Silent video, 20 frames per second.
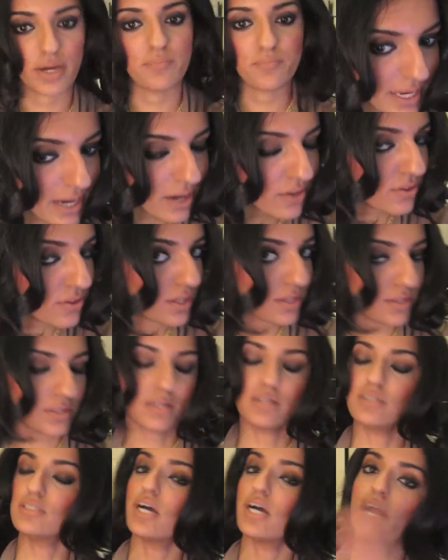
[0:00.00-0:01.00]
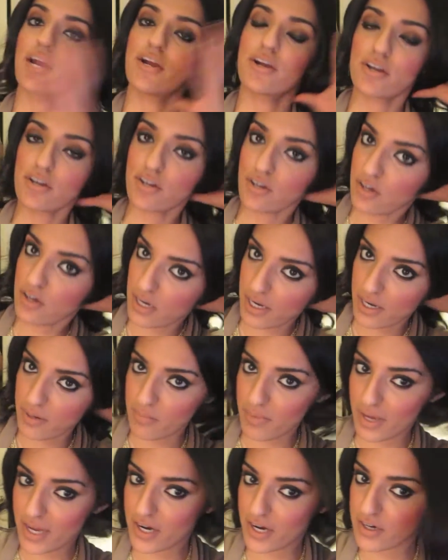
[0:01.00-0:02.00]
Now that the entire
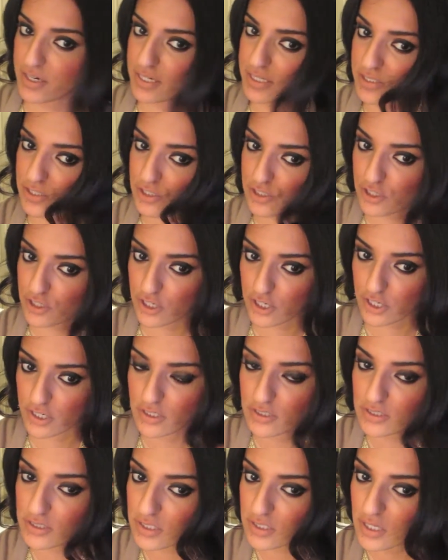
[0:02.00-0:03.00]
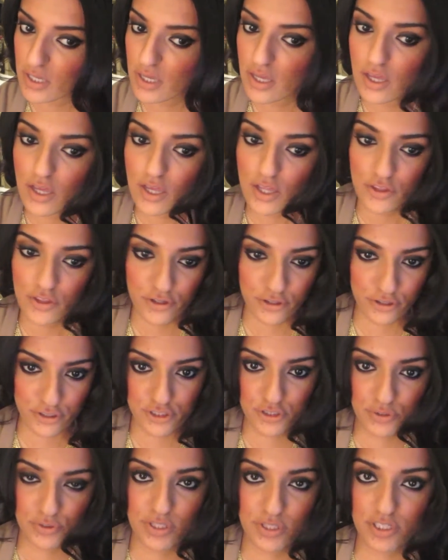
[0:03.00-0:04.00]
hair is curled, there are
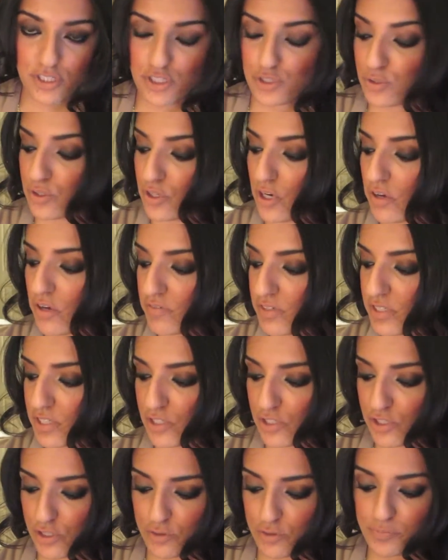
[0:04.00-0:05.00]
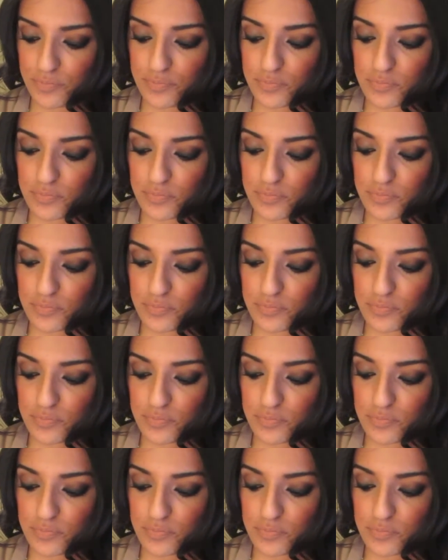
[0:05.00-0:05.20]
two things you can obviously do.